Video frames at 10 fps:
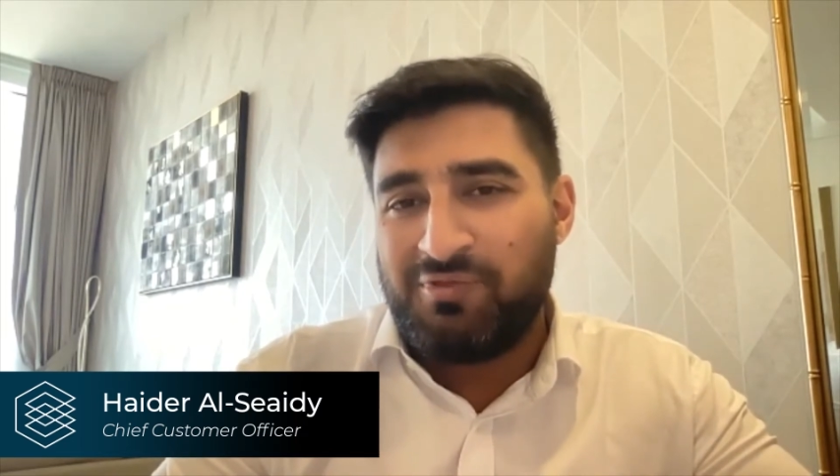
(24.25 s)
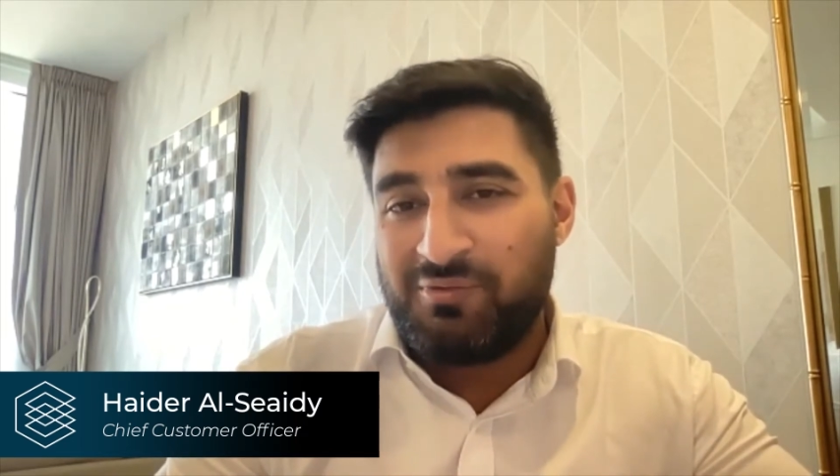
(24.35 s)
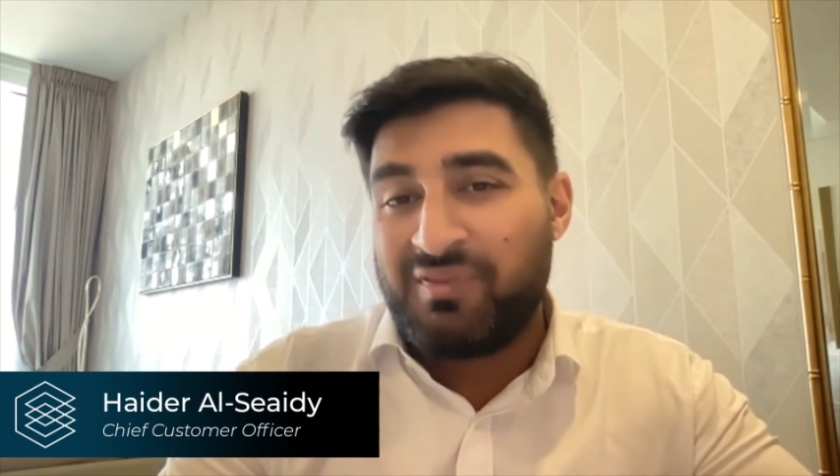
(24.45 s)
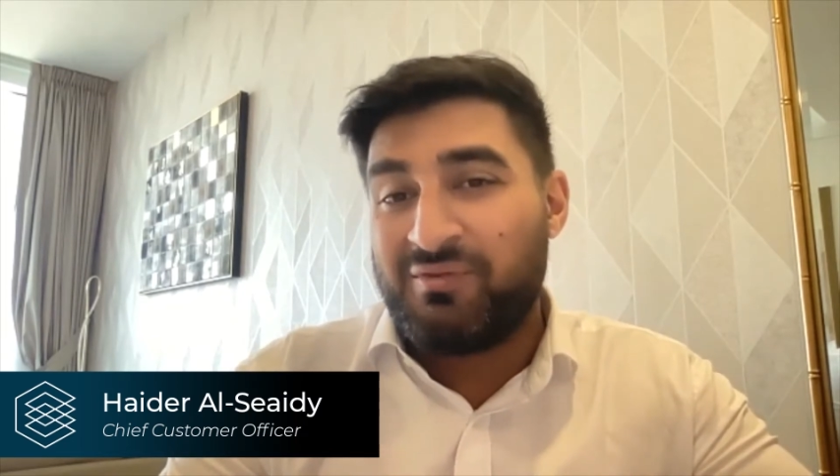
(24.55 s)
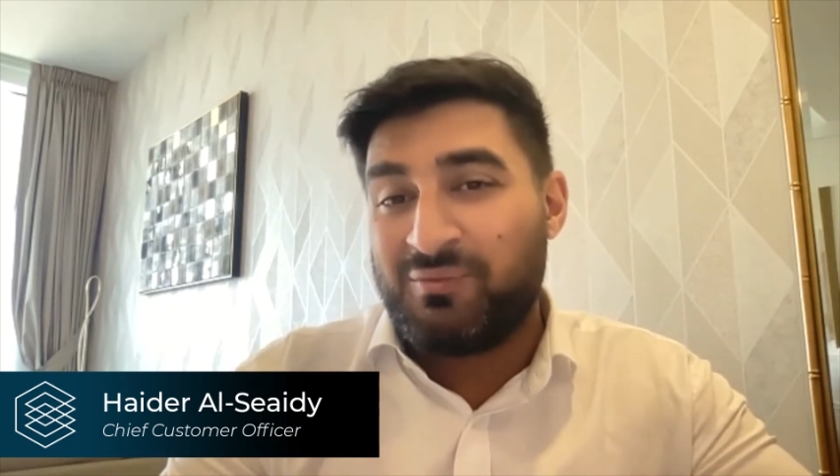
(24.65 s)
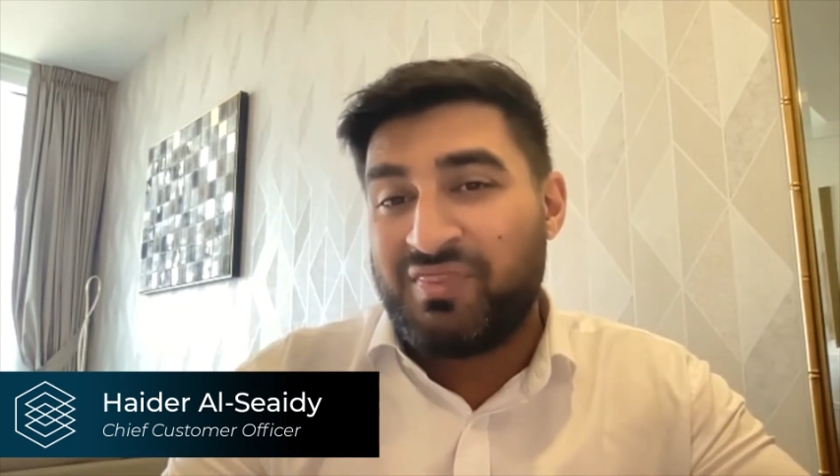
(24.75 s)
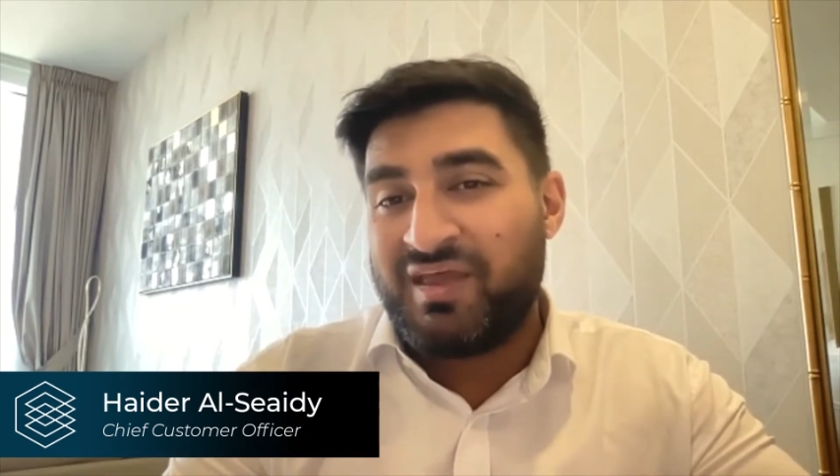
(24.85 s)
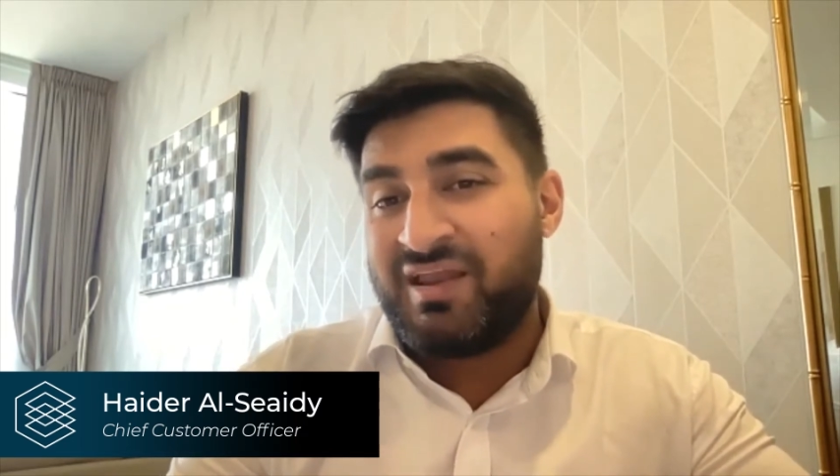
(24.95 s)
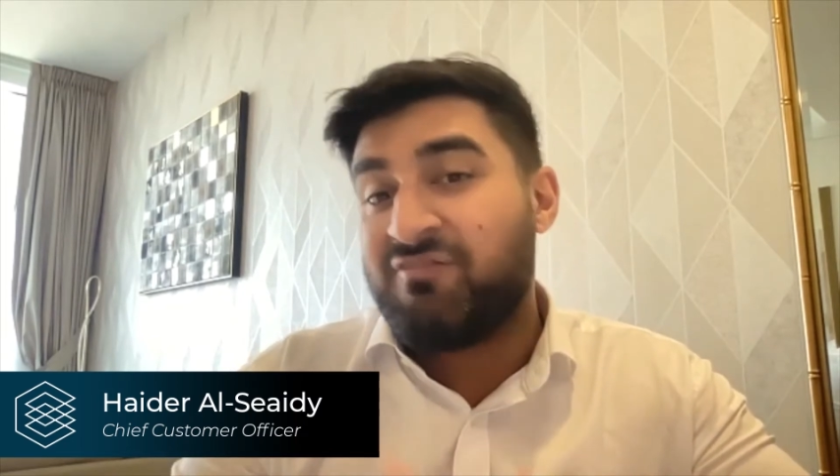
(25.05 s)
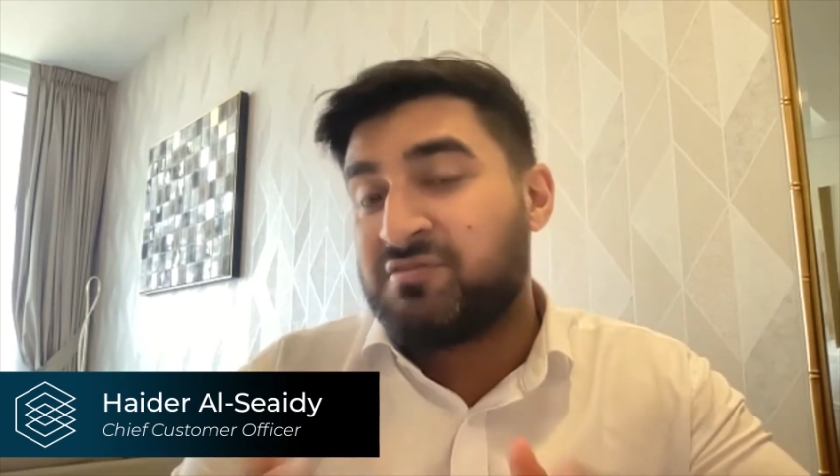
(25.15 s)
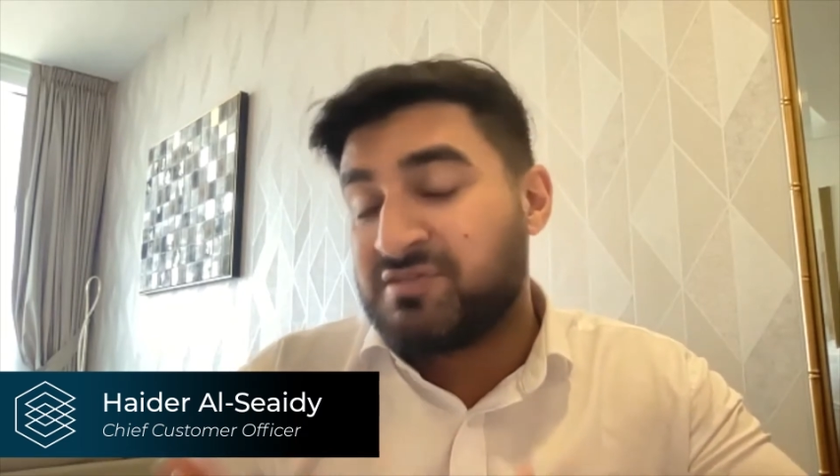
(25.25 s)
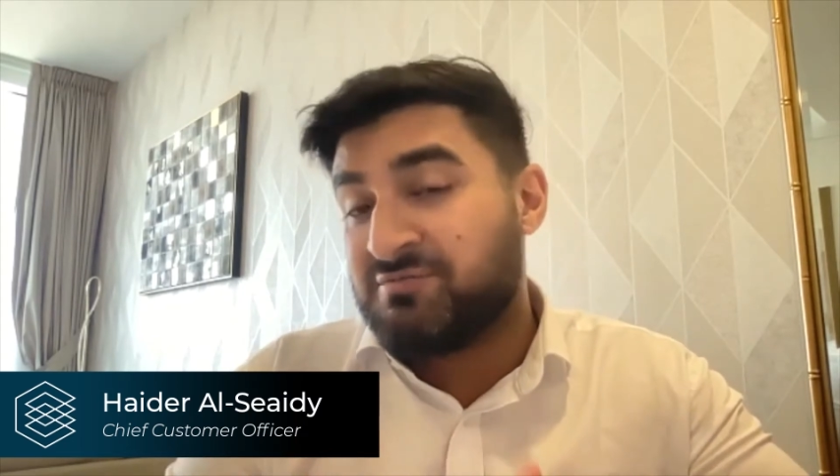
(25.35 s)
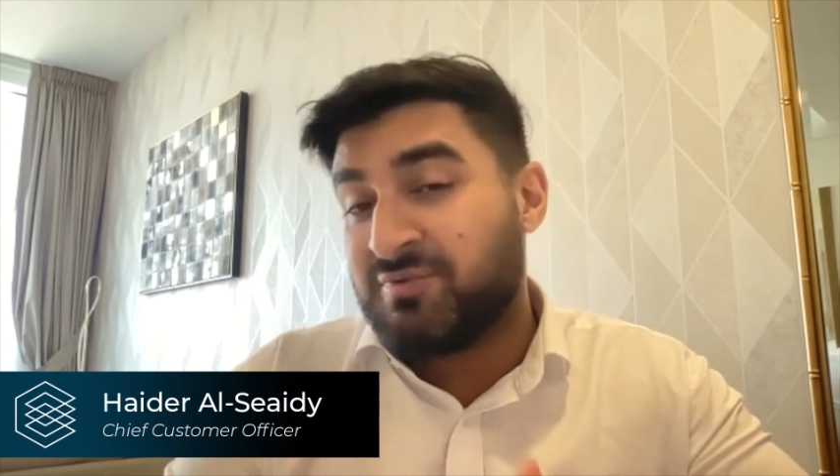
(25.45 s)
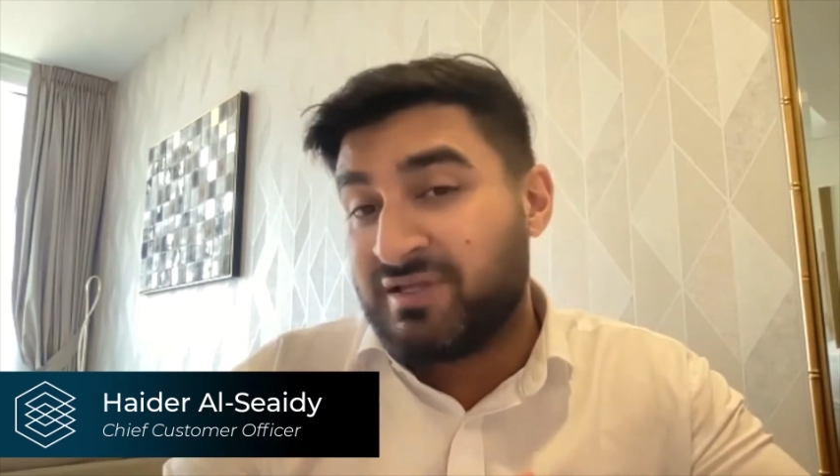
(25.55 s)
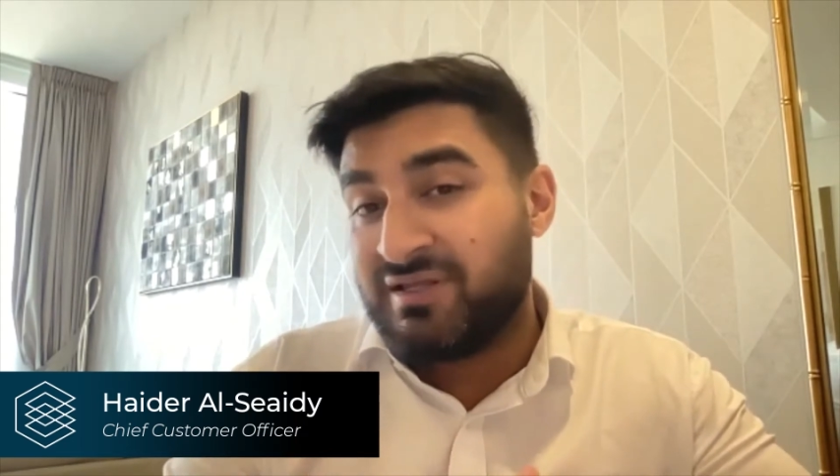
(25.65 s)
that when they
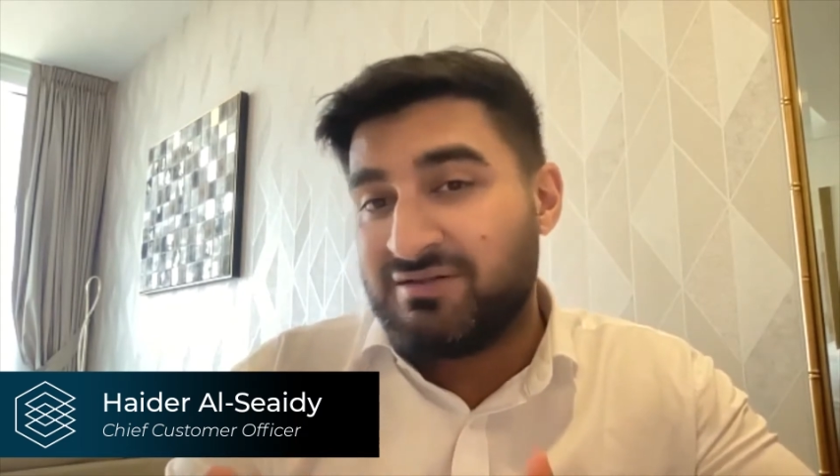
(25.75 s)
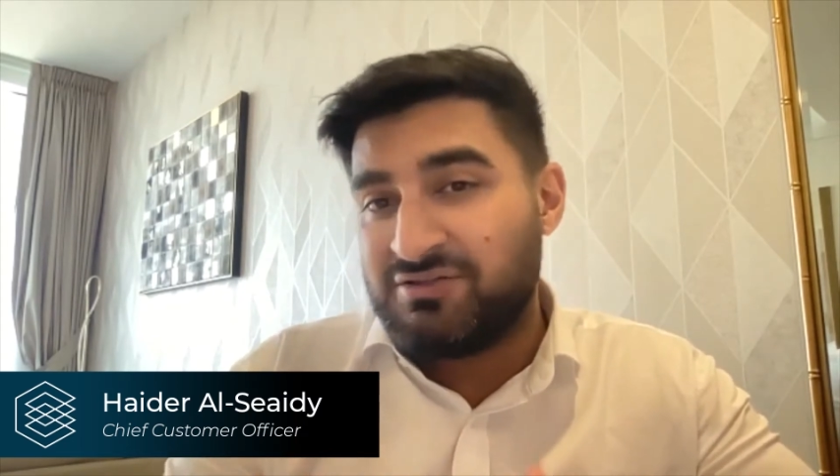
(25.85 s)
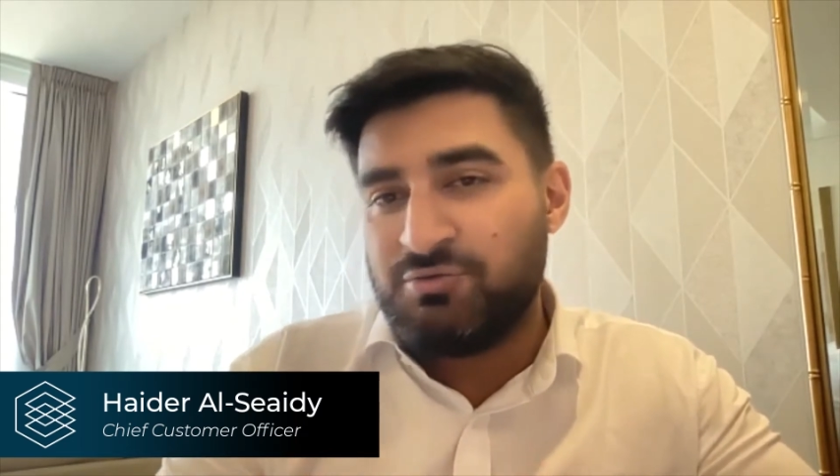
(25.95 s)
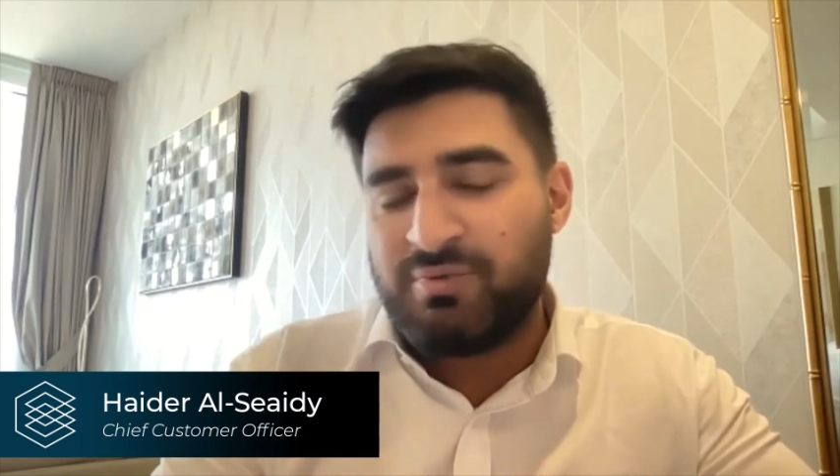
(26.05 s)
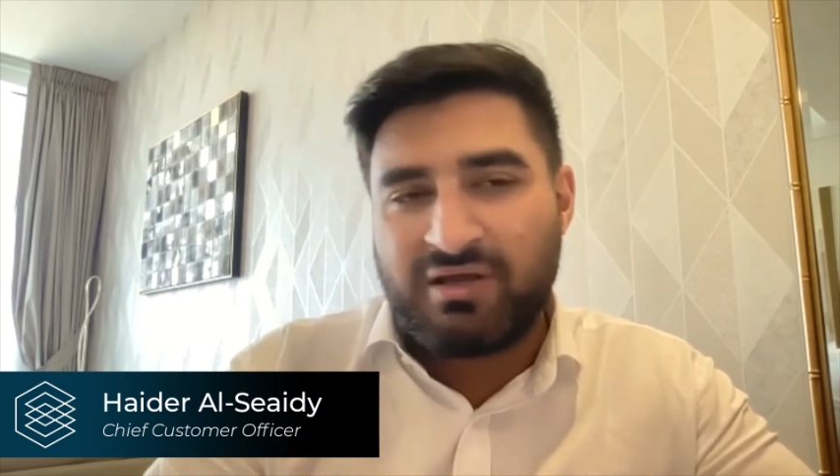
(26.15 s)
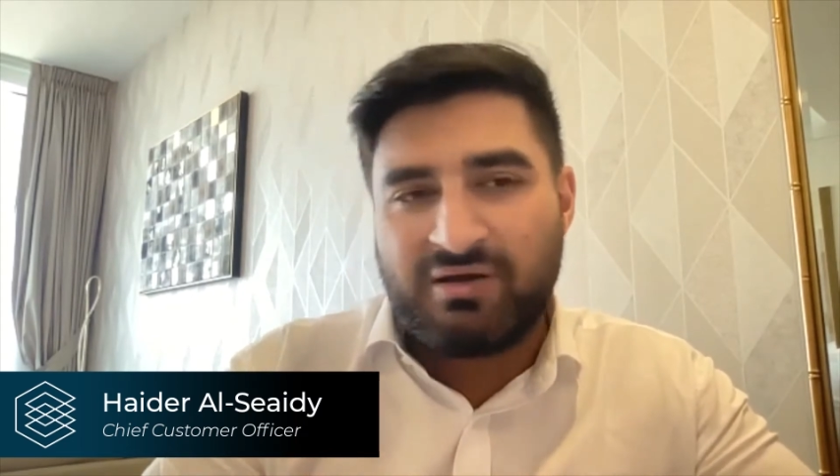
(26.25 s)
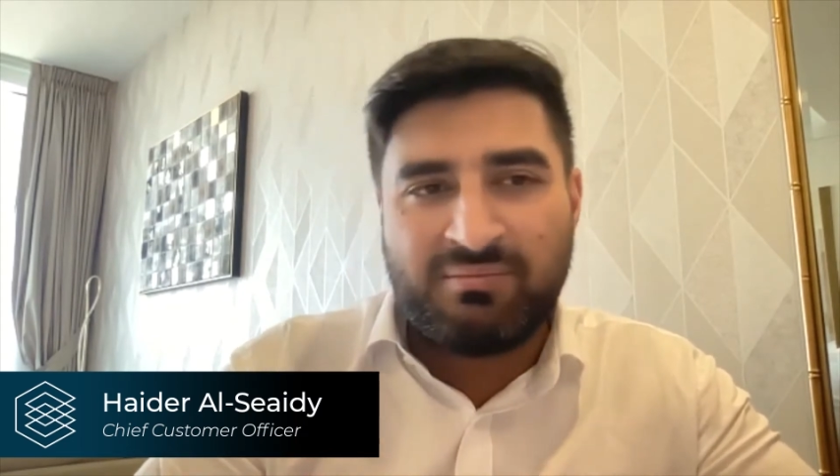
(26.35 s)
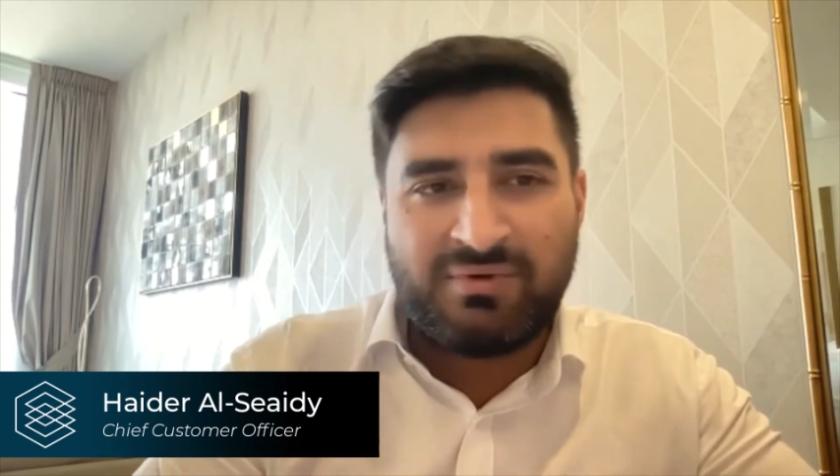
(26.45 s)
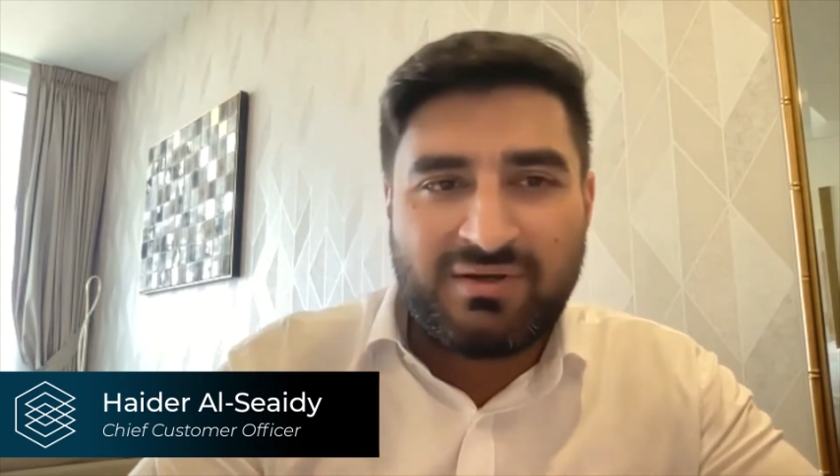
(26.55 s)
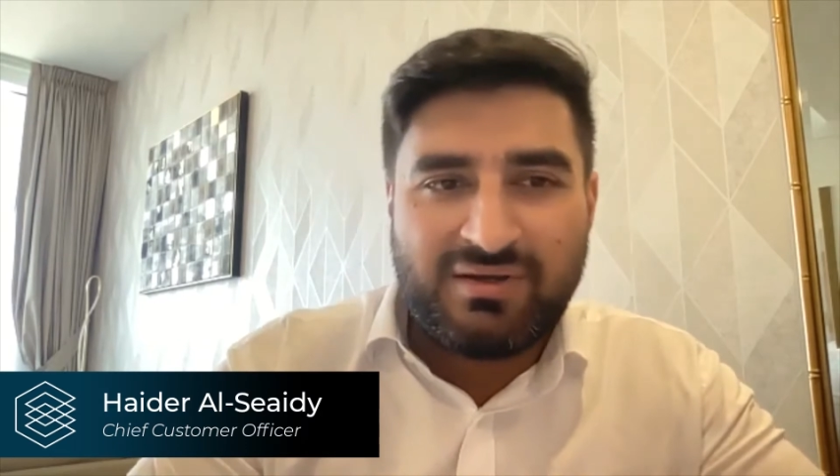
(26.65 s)
inevitably do become